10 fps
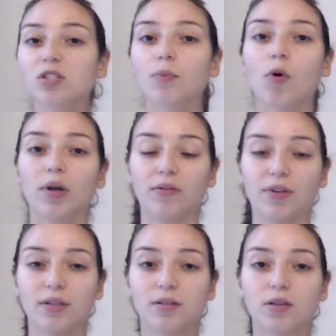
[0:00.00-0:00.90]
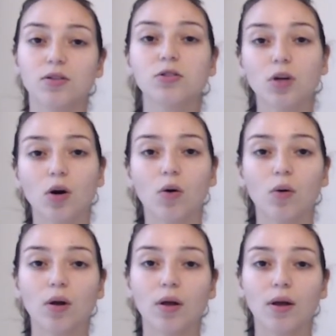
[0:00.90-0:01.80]
the point of this.
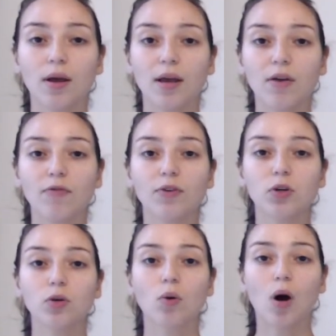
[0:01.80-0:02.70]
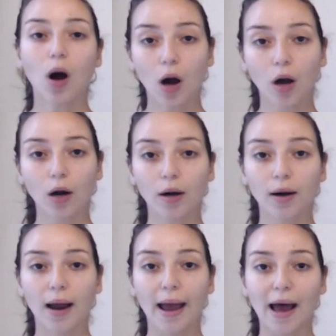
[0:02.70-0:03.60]
So if you are
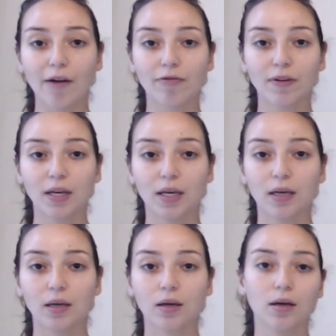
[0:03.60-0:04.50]
having,